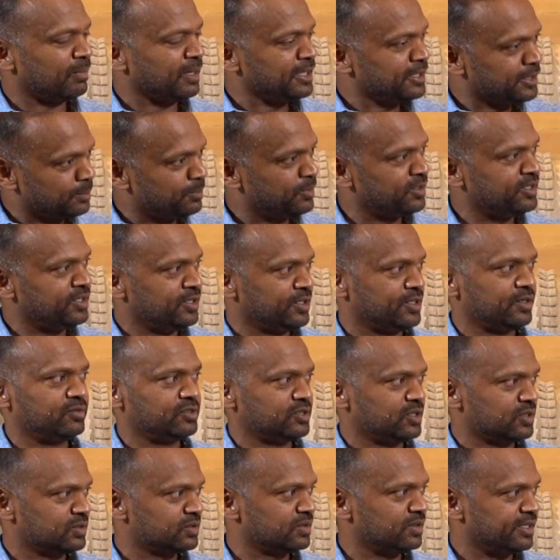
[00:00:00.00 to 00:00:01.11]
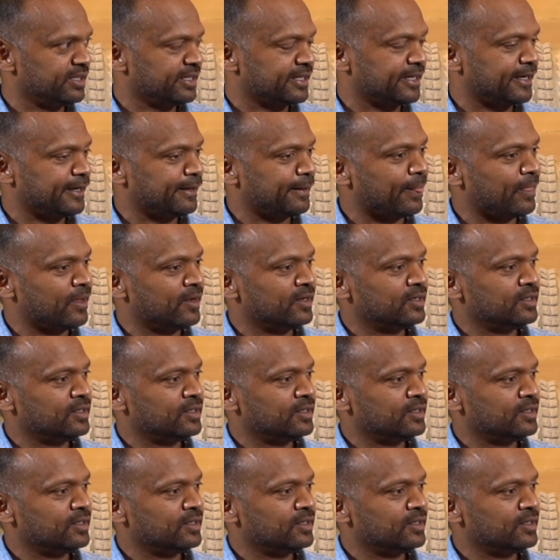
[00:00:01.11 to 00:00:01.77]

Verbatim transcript: multiple interviews, the